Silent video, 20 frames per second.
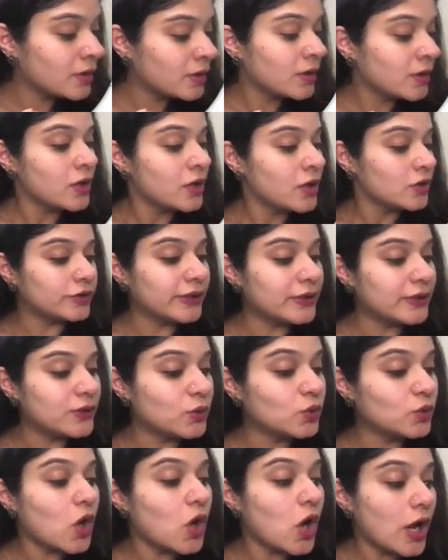So they do
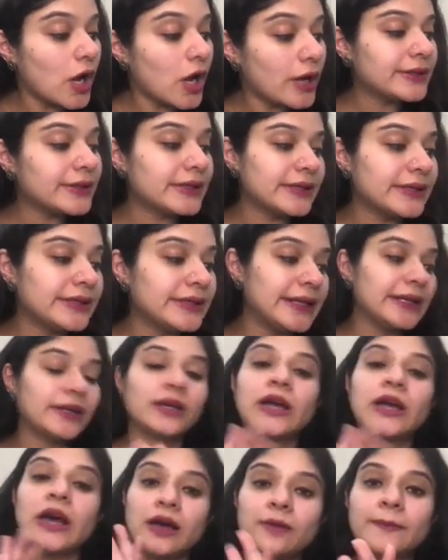not contain
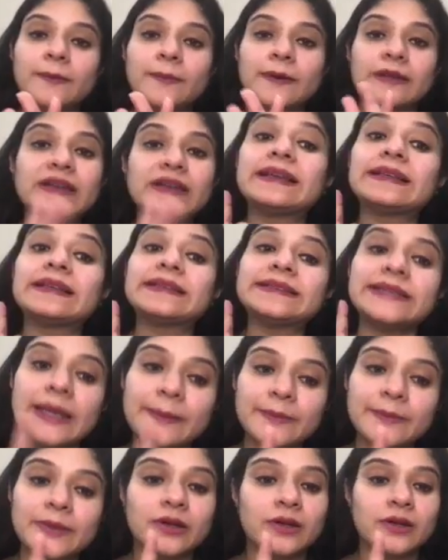carbon except
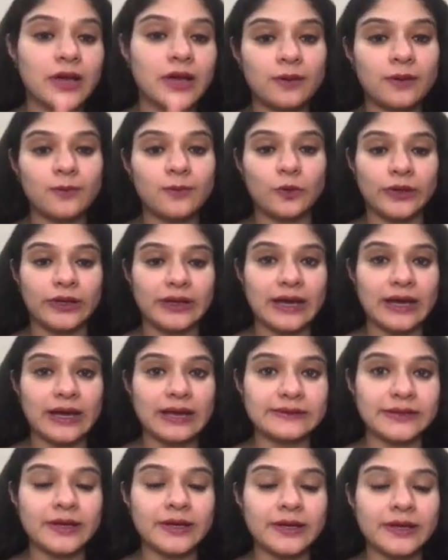carbonic
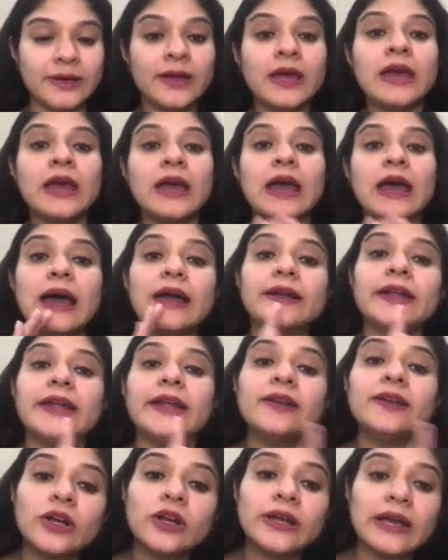acid, and
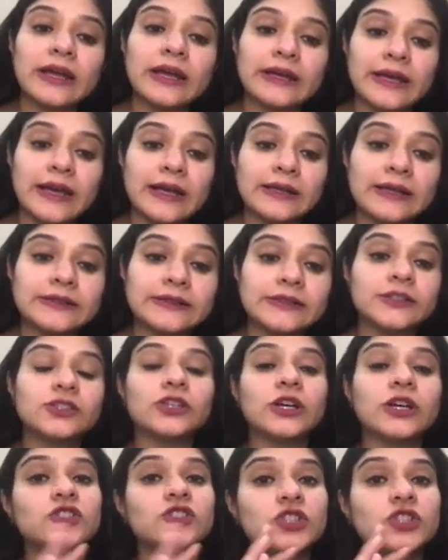inorganic acids are
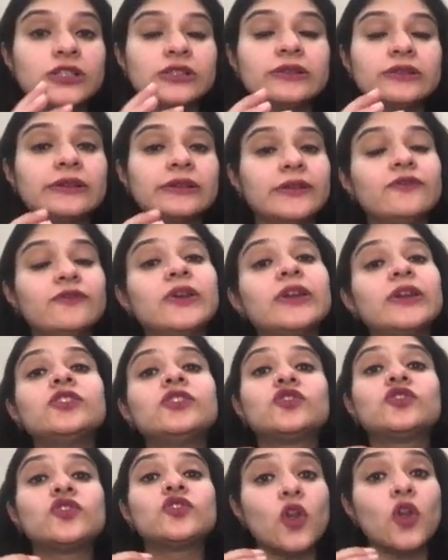generally very
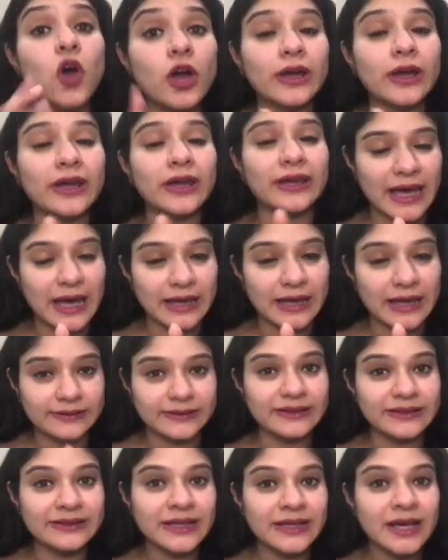strong acids,
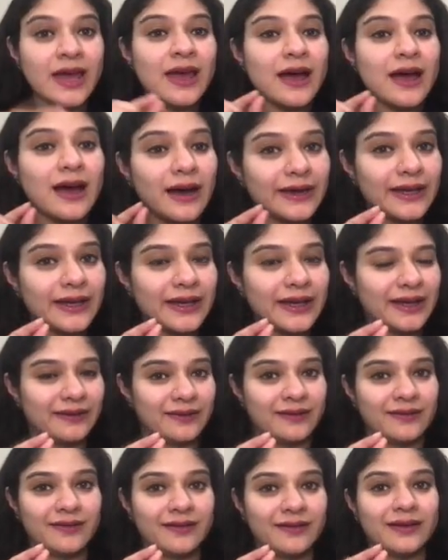again
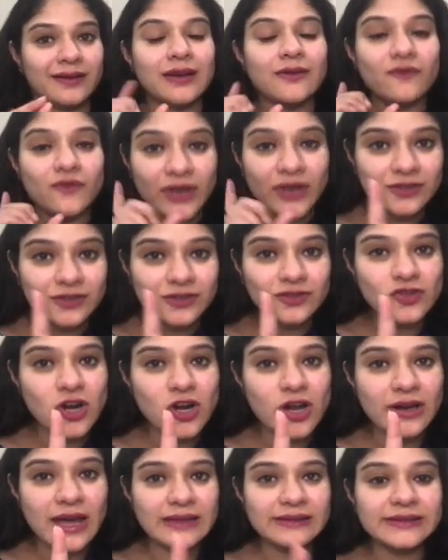very strong
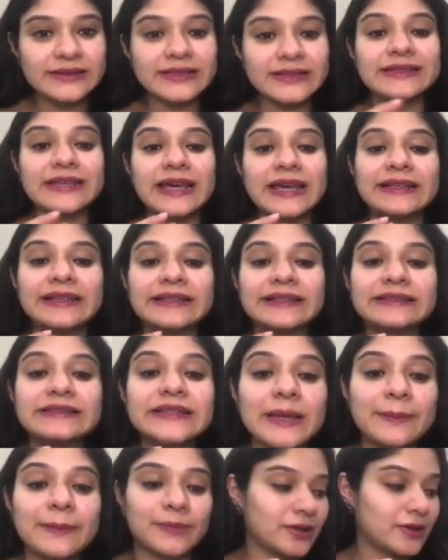acids
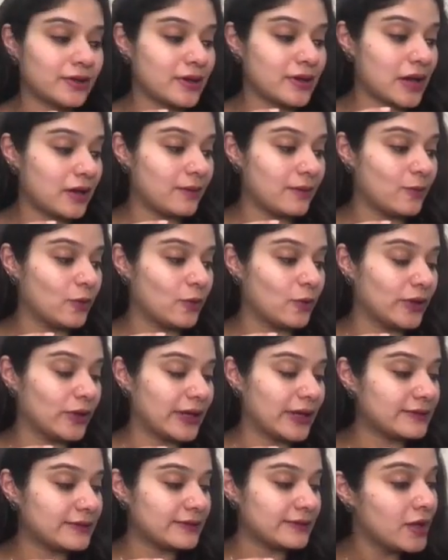except carbonic acid.
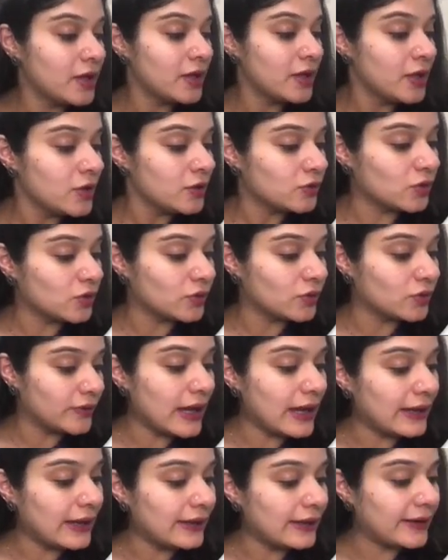So we'll
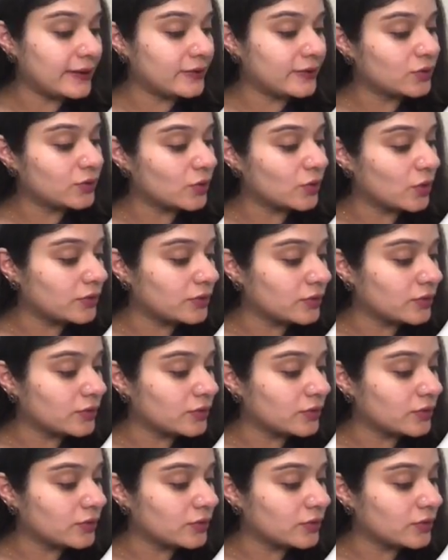highlight this also.